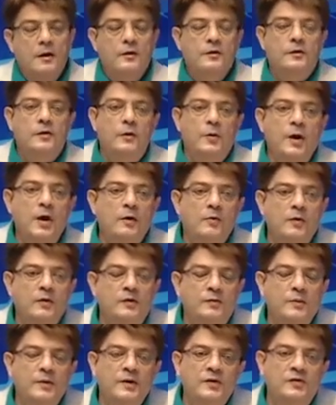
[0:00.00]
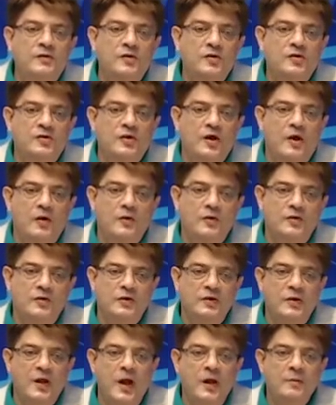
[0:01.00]
The Railways Minister Sheikh
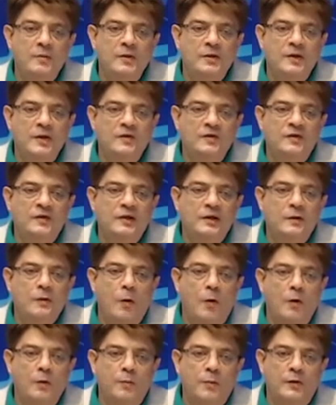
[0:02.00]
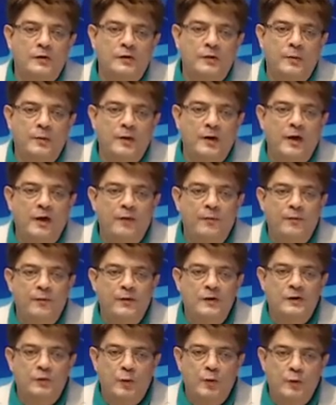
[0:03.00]
Rashid Ahmed has said all possible
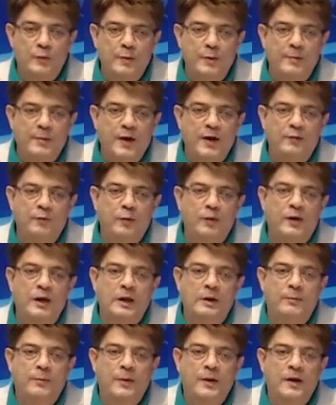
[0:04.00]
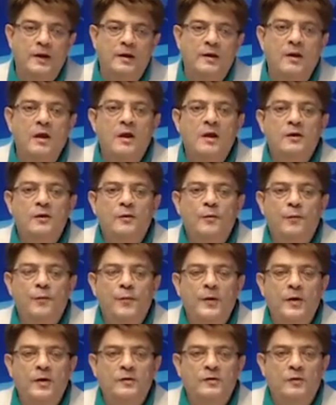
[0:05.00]
efforts would be made for keeping the
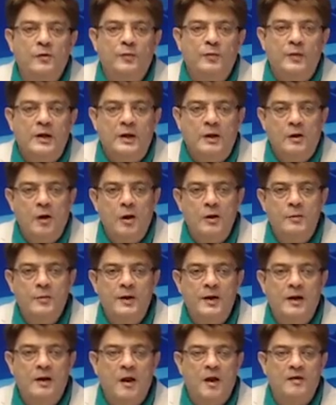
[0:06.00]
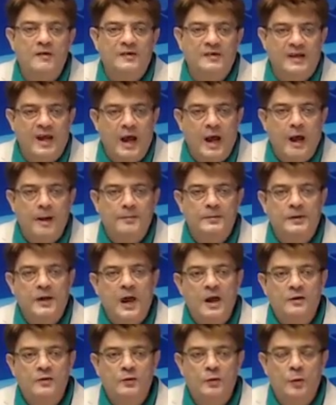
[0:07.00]
fares of economy class capped
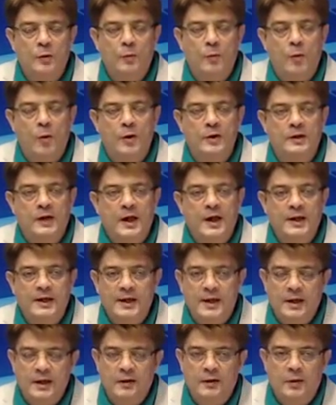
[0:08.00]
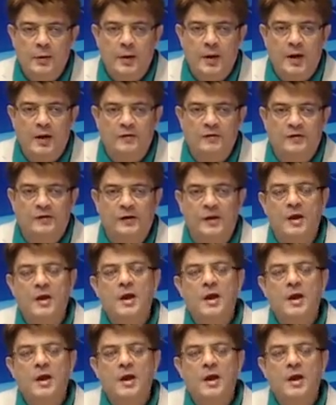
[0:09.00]
and to avoid any increase.